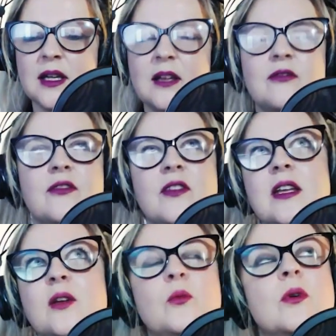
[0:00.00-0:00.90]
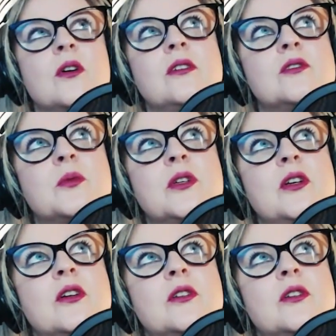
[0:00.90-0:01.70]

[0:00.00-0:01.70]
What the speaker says: if in a world where you